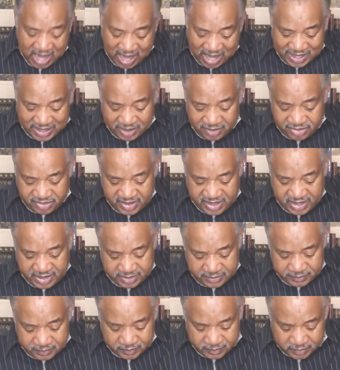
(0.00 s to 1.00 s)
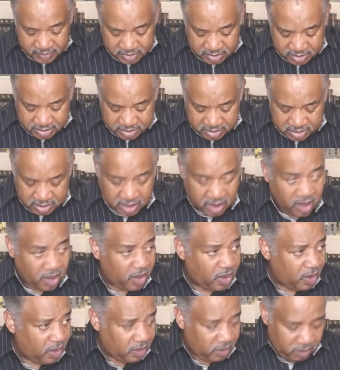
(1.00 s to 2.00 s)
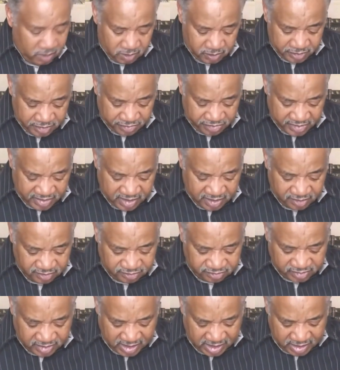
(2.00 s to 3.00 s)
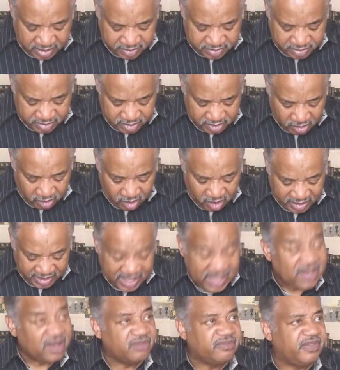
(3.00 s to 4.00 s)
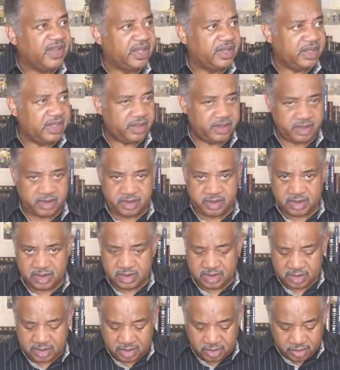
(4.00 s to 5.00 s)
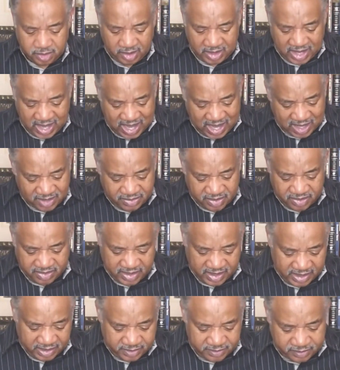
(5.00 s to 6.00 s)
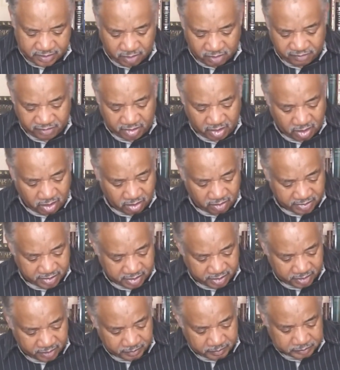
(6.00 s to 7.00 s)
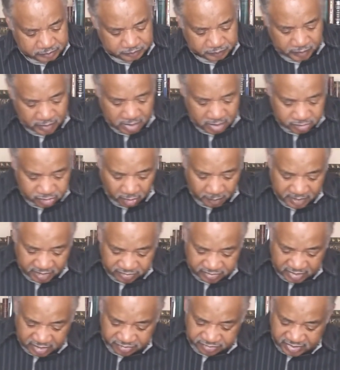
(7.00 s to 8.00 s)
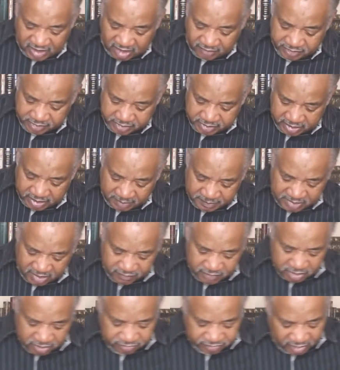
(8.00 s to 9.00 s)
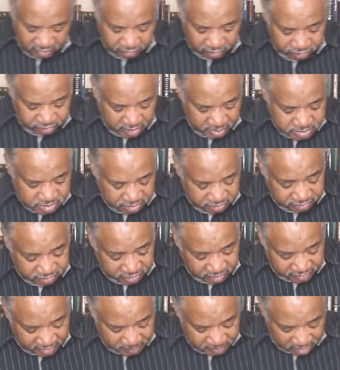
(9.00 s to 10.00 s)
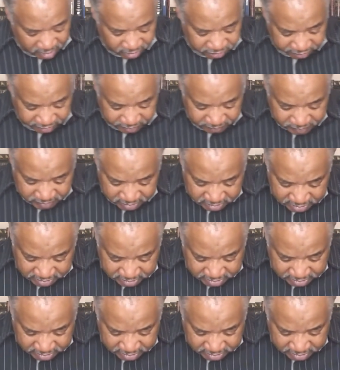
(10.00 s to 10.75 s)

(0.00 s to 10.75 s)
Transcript: higher than all the things that are elevated. You're higher than that over all the earth. So we see his sovereignty. I'm giving you several scriptures because I'm closing.